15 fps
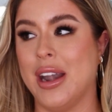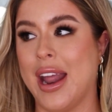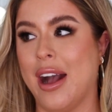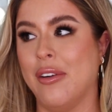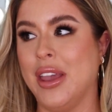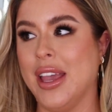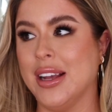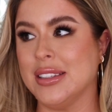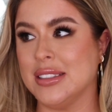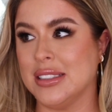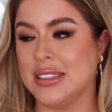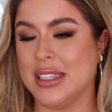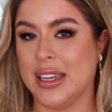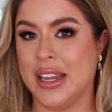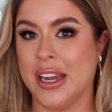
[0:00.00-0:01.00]
Now he has to
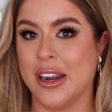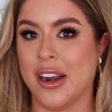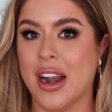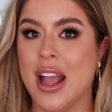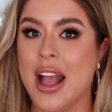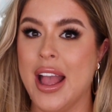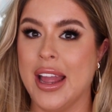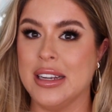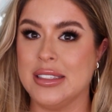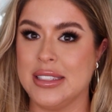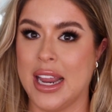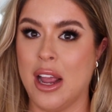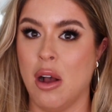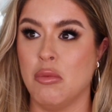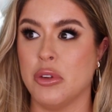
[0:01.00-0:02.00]
sit here and
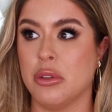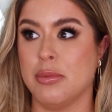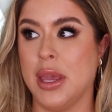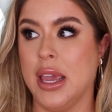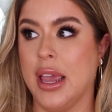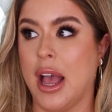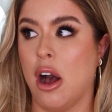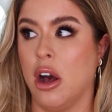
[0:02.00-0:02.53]
stay home with me